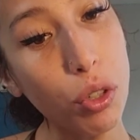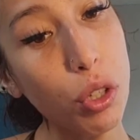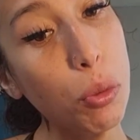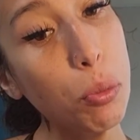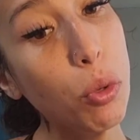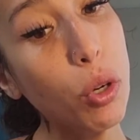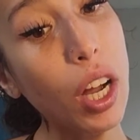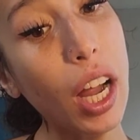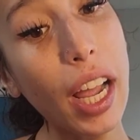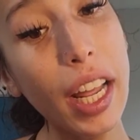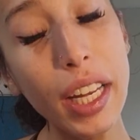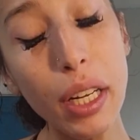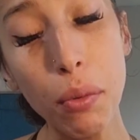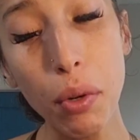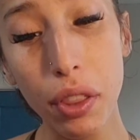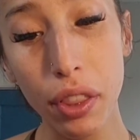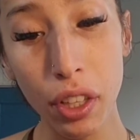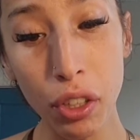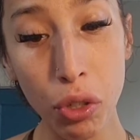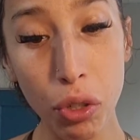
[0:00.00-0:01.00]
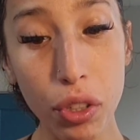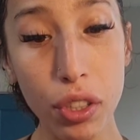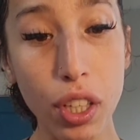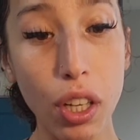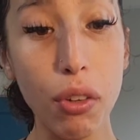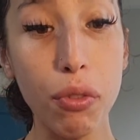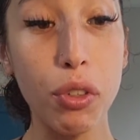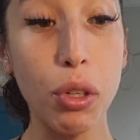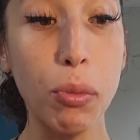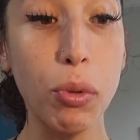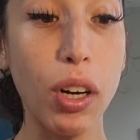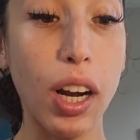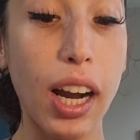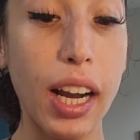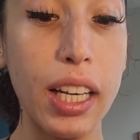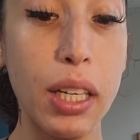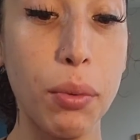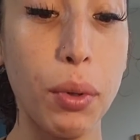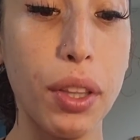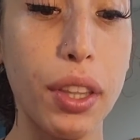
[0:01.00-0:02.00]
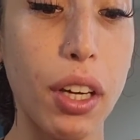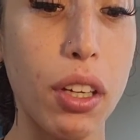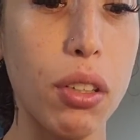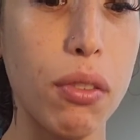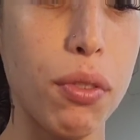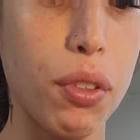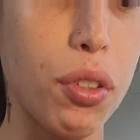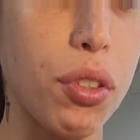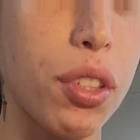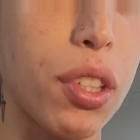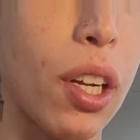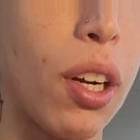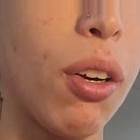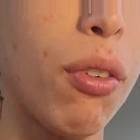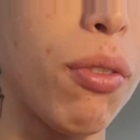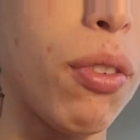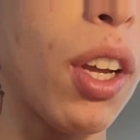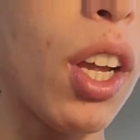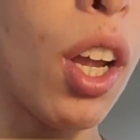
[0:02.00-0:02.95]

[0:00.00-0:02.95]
No more hiding within yourself, no more hiding without of yourself.